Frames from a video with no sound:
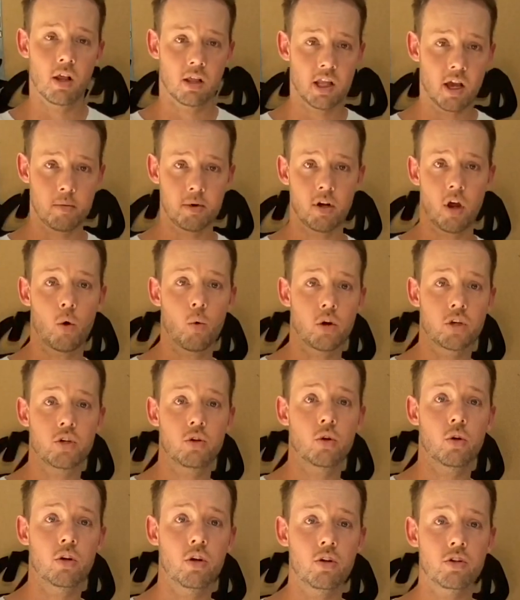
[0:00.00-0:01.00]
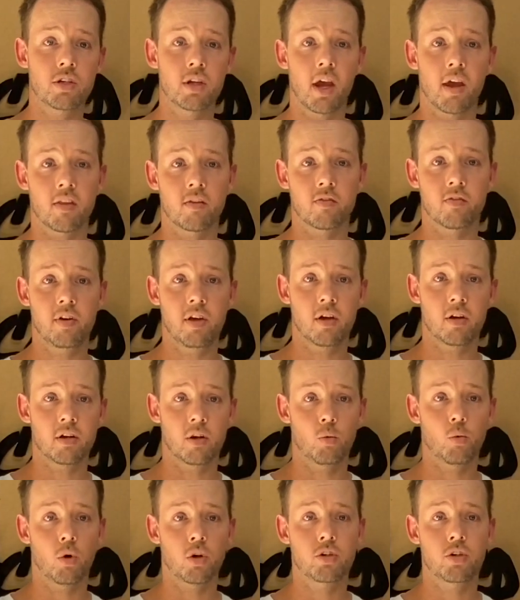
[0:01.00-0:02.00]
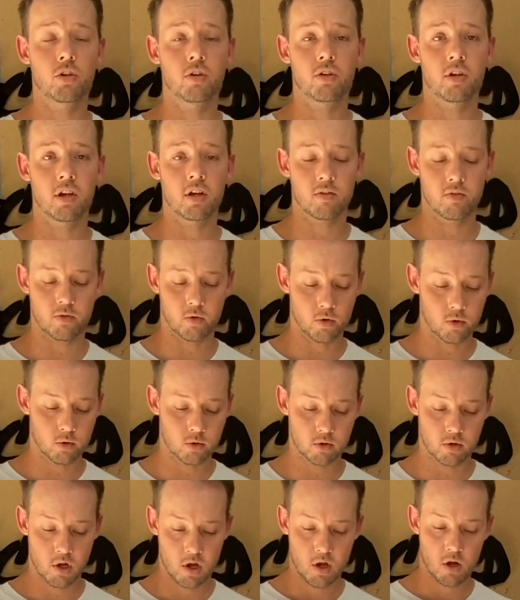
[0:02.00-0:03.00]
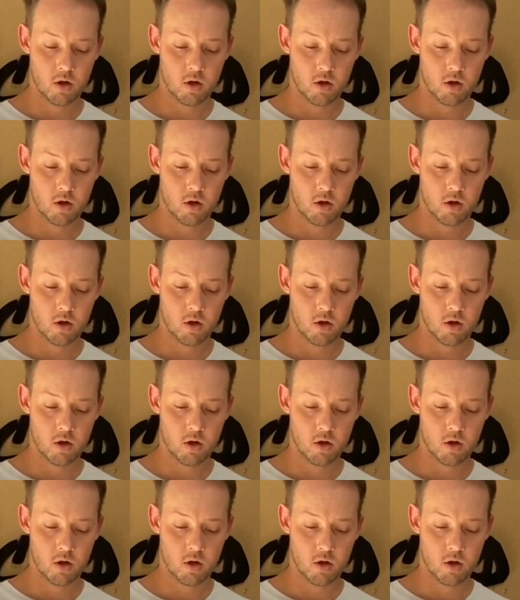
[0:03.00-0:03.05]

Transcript: Let me know what you're using out in the field and what you think of all,